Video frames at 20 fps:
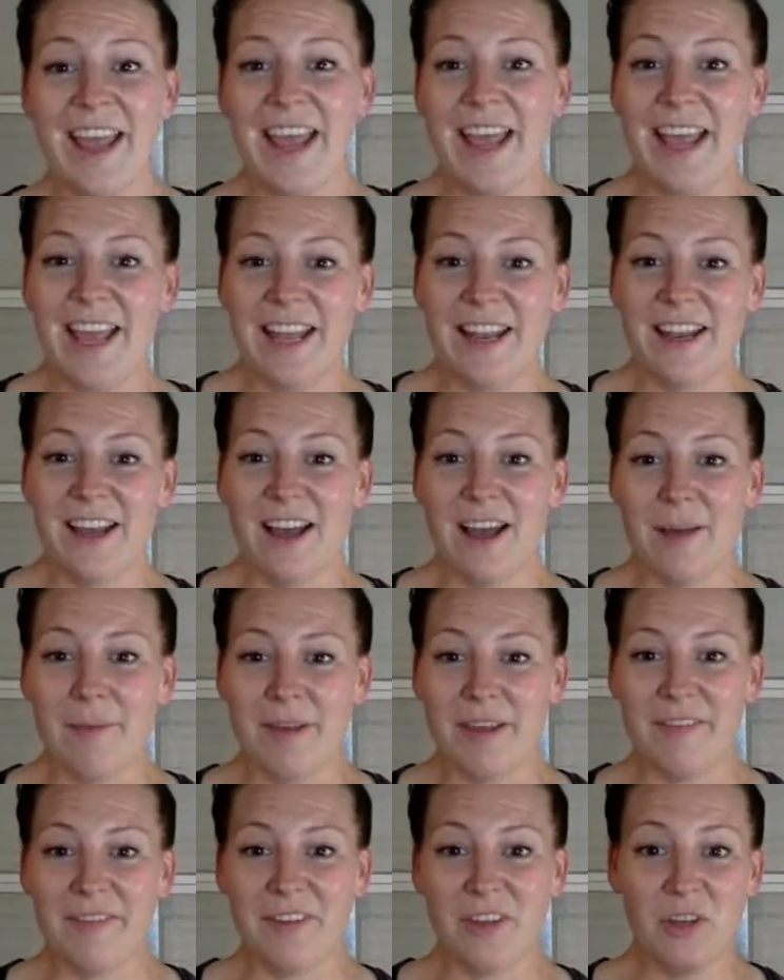And
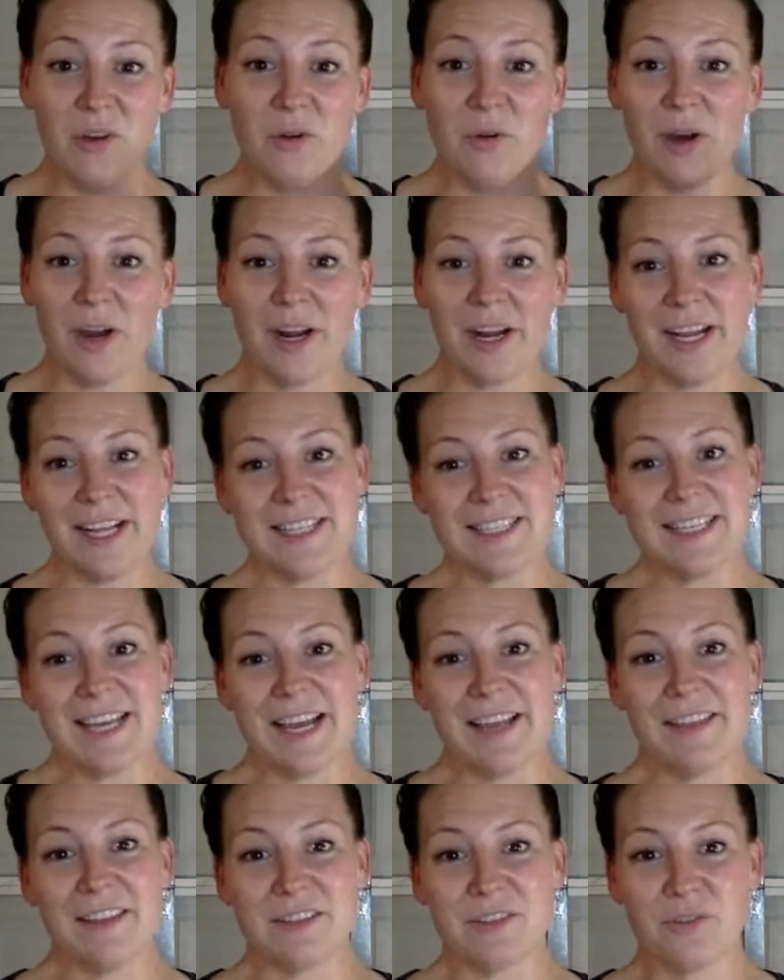if you are
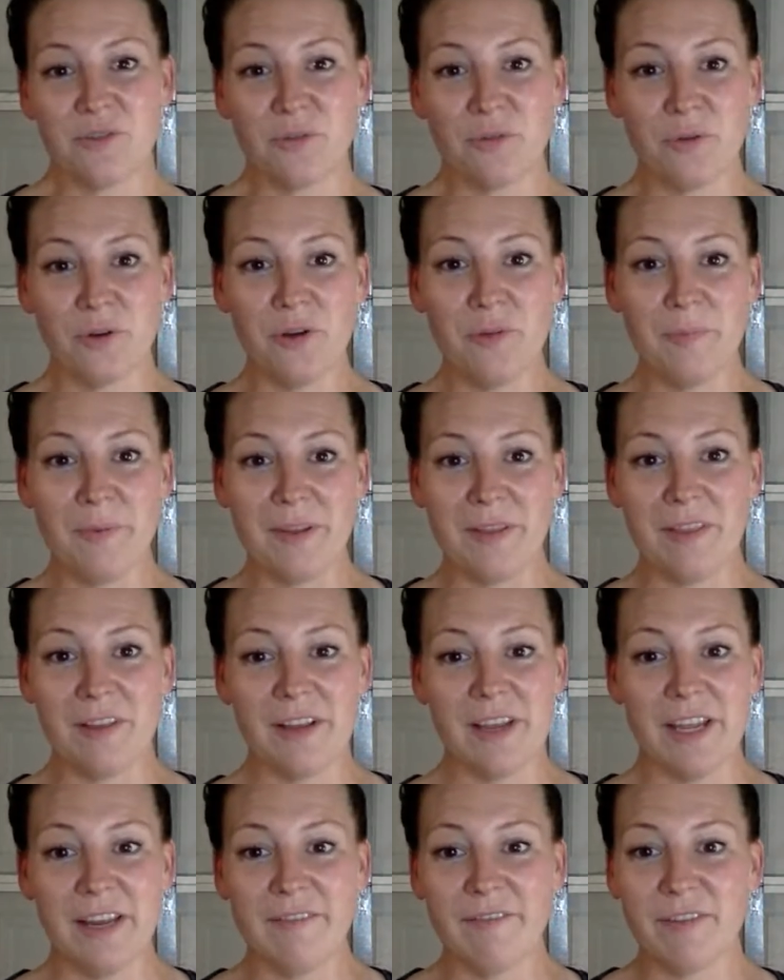inside this group and
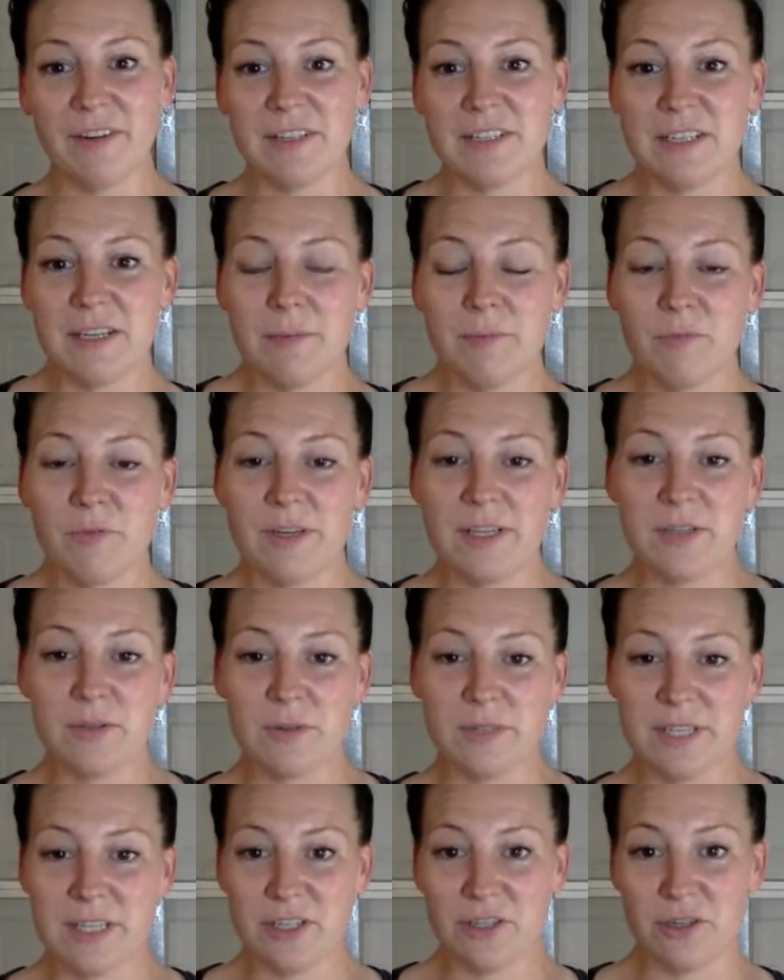looking for some
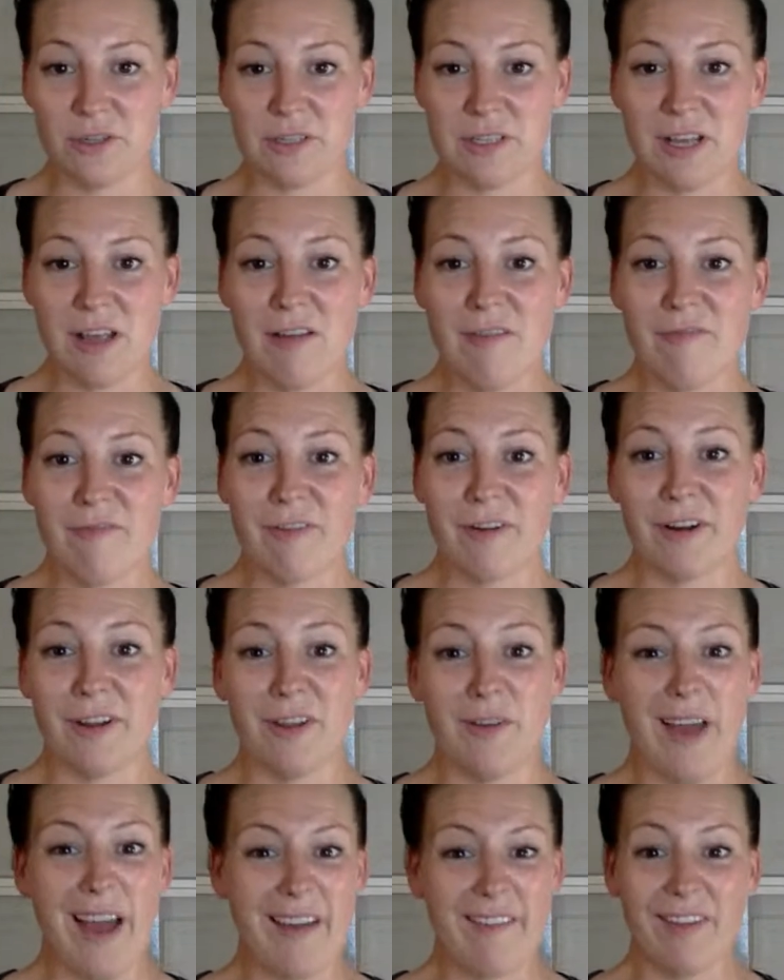resources yourself, or
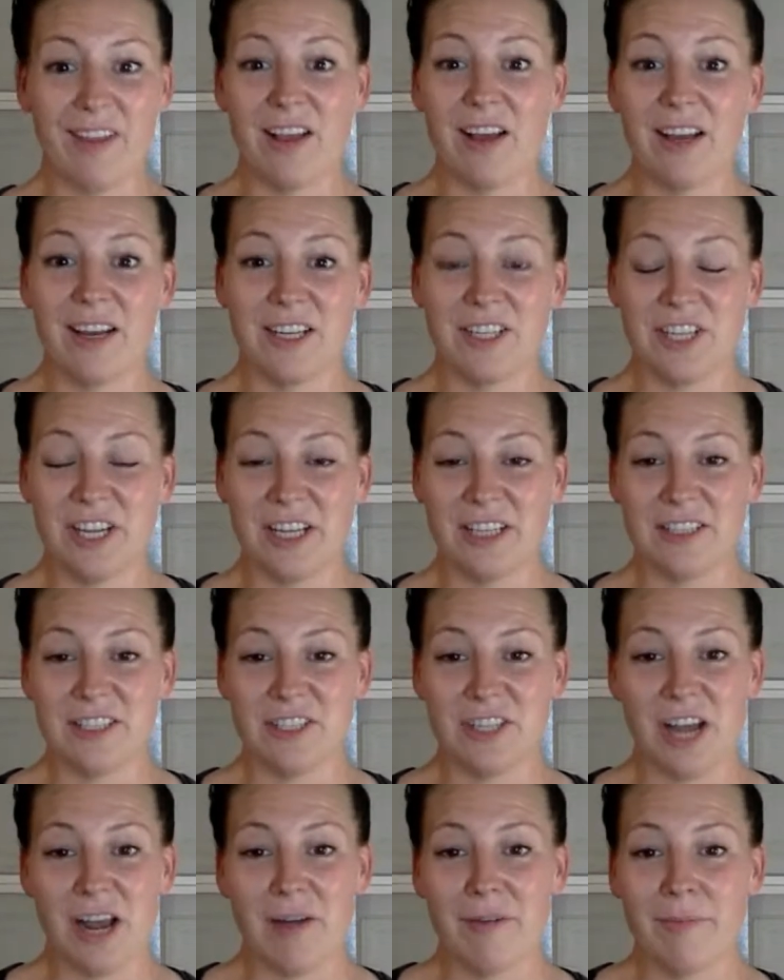you haven't got a chance
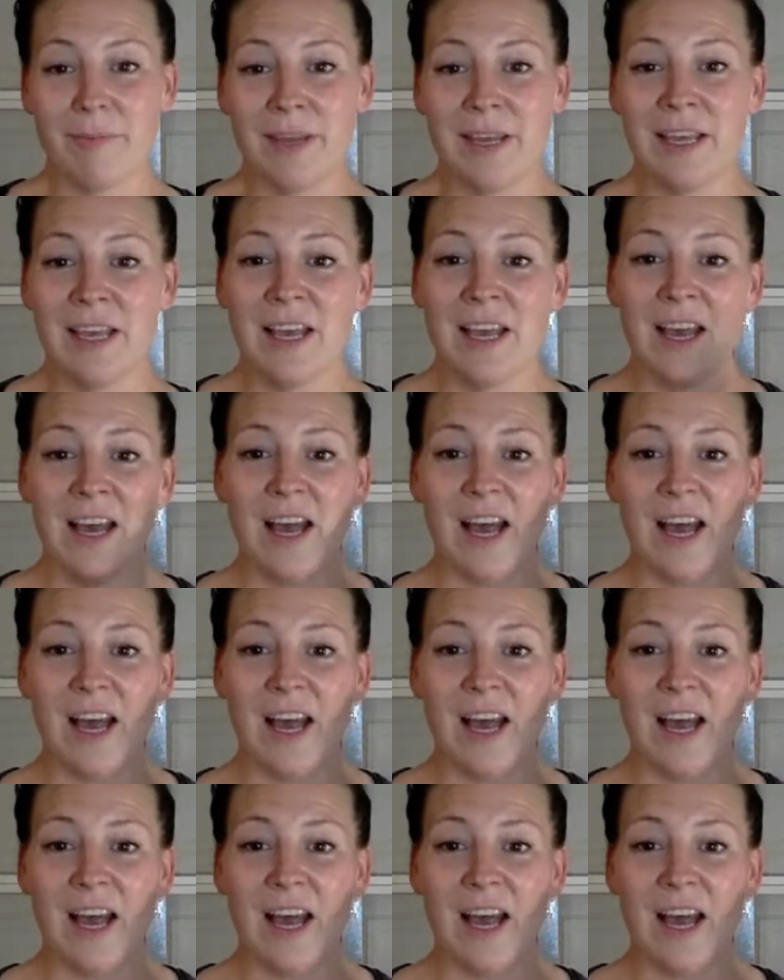to chat with me,